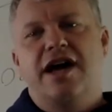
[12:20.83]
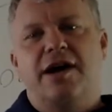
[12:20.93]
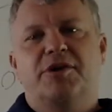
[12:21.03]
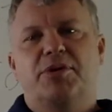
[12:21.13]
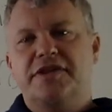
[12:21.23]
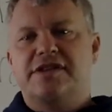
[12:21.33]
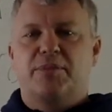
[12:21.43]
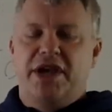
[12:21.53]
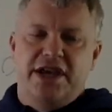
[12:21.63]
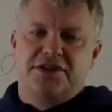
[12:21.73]
I'm going to put this on
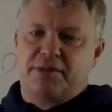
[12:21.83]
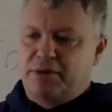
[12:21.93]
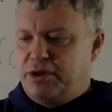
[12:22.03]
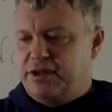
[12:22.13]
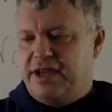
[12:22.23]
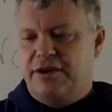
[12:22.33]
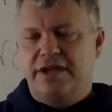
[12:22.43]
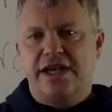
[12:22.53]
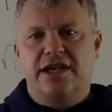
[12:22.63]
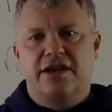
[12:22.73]
a page. I'm going to put down
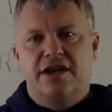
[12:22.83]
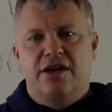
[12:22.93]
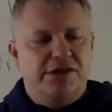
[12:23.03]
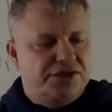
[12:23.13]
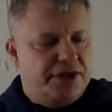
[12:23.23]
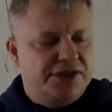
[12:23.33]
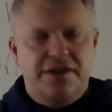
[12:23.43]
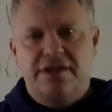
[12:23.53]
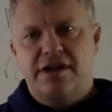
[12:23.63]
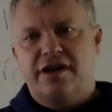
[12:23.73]
a
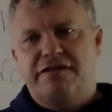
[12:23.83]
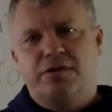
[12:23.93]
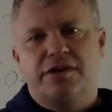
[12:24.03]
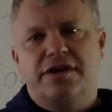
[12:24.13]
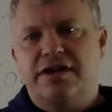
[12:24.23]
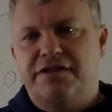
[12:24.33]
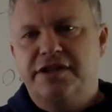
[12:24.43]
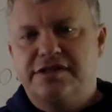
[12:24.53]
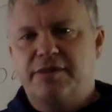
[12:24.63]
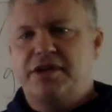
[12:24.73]
registration for the
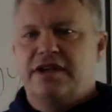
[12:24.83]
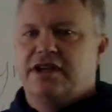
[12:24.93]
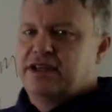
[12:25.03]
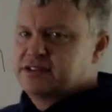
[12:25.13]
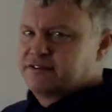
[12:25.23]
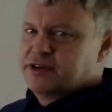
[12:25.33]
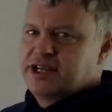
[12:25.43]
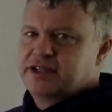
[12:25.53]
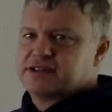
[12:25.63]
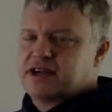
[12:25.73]
affiliate summit. It's
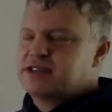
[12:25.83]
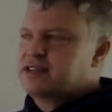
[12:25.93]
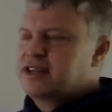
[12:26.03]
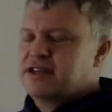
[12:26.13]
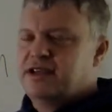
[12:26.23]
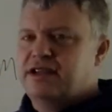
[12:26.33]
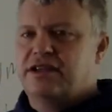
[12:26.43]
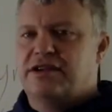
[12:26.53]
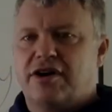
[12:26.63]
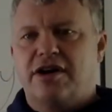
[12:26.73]
free. Doesn't cost anything.
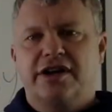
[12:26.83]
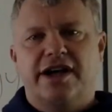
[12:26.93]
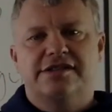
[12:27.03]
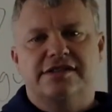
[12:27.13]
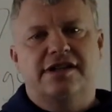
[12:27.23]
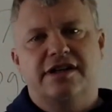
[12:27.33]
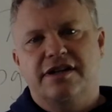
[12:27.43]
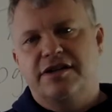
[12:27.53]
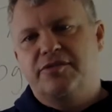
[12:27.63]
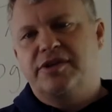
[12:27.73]
You're our guest.
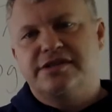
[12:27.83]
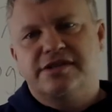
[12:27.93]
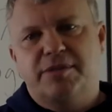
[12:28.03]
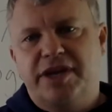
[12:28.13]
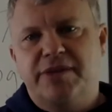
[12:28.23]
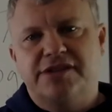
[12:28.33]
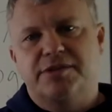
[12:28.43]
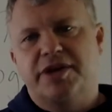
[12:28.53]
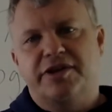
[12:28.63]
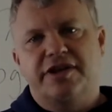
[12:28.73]
This isn't a paid
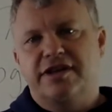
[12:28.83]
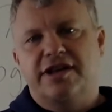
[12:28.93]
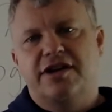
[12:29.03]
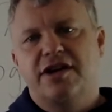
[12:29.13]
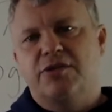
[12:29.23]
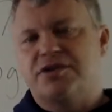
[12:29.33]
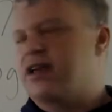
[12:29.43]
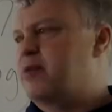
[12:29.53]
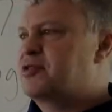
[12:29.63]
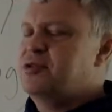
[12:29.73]
mastermind or anything like that. We're
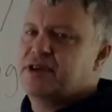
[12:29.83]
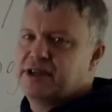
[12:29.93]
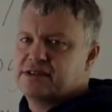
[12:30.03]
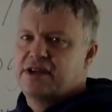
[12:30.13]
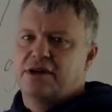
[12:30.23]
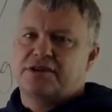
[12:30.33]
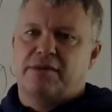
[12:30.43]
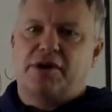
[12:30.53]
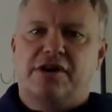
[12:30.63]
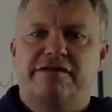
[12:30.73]
talking about 2 things. We're
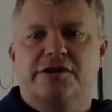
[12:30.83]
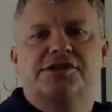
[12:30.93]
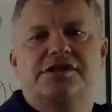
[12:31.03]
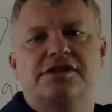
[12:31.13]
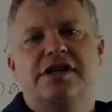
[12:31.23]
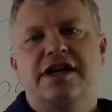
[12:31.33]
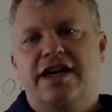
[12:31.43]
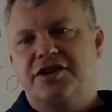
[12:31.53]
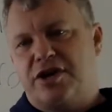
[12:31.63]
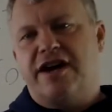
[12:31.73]
talking about conversion
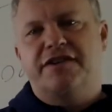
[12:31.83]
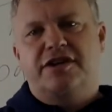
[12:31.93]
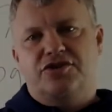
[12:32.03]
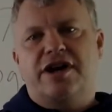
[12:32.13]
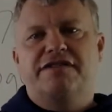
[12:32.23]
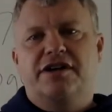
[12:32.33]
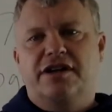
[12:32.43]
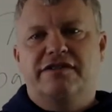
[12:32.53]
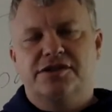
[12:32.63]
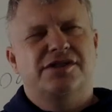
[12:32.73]
and traffic, or traffic and
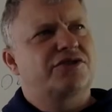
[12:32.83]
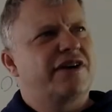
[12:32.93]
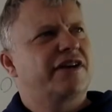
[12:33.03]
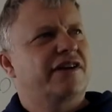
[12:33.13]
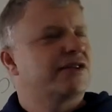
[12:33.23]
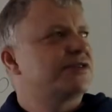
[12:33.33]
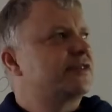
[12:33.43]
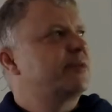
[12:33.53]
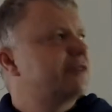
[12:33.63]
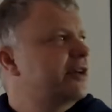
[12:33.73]
conversion. Traffic and conversion.
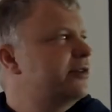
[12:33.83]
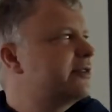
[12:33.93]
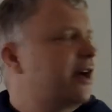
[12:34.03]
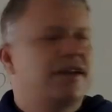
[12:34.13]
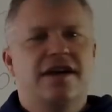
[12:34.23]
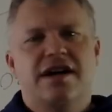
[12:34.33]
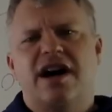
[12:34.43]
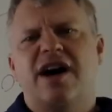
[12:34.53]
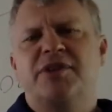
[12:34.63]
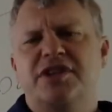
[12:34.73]
Somebody's already used that.
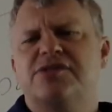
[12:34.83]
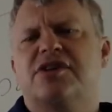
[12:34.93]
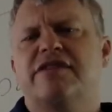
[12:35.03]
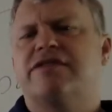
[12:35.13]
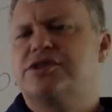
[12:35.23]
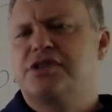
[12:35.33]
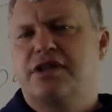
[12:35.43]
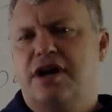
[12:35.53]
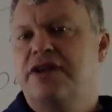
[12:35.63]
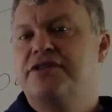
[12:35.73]
I'm going to use
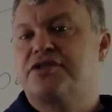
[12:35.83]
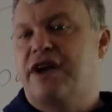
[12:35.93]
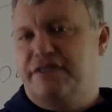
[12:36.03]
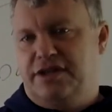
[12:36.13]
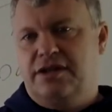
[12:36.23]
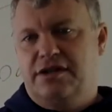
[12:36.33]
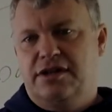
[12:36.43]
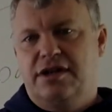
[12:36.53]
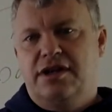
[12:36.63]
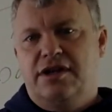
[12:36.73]
conversion untraffic.
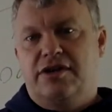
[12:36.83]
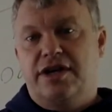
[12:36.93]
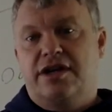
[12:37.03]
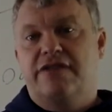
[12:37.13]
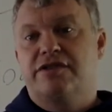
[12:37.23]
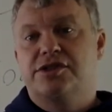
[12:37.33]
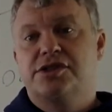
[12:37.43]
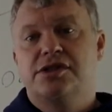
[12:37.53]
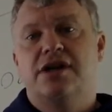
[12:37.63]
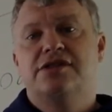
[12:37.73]
Okay?
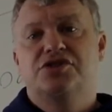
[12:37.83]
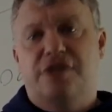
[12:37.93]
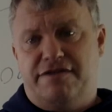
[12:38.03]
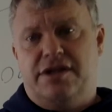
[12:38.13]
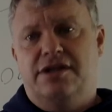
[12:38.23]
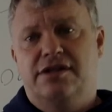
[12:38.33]
Conversion untraffic.